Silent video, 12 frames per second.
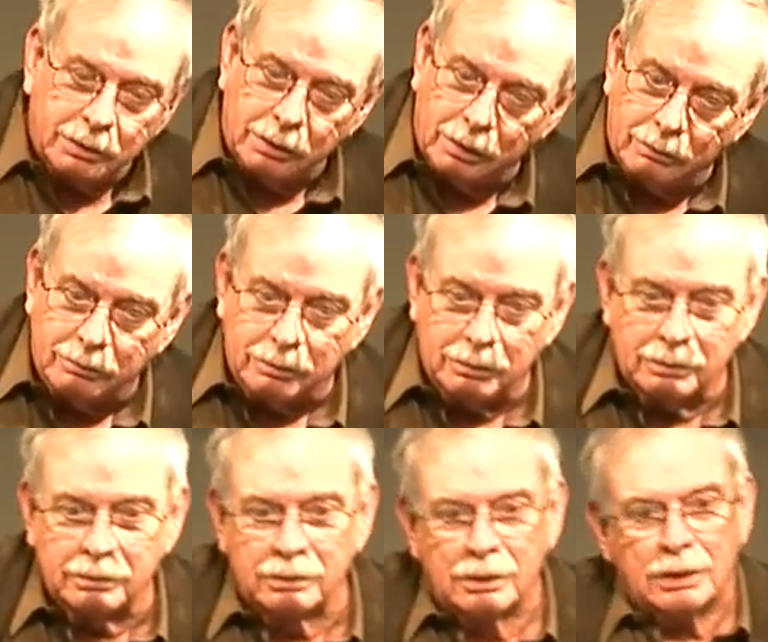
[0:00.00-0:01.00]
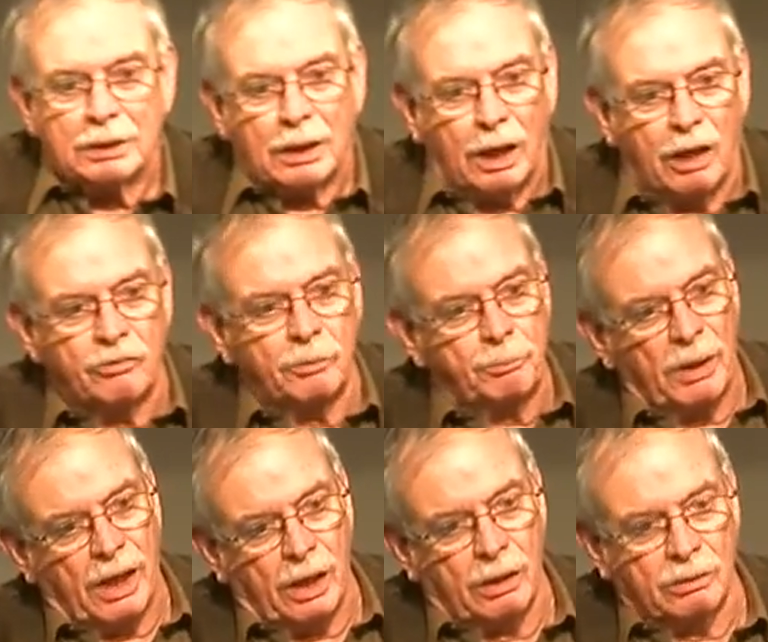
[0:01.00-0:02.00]
you know, 100
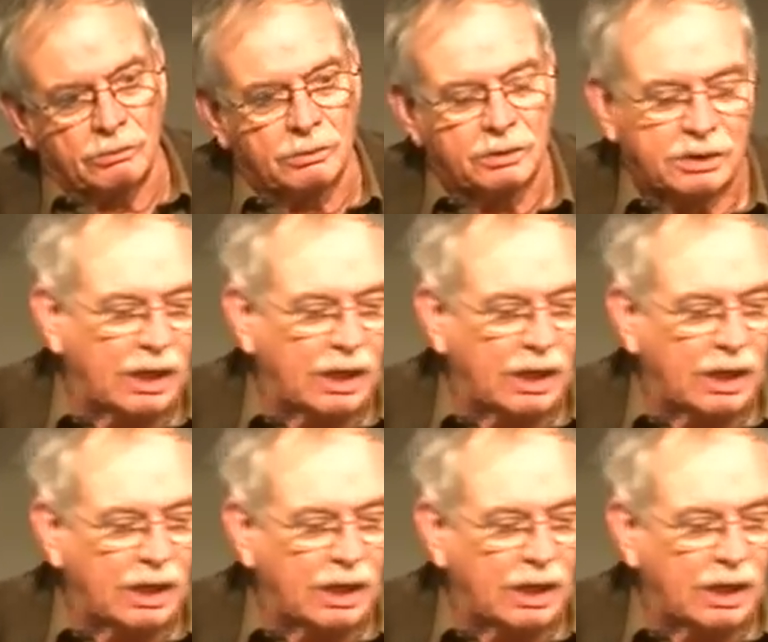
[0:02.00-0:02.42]
pounds,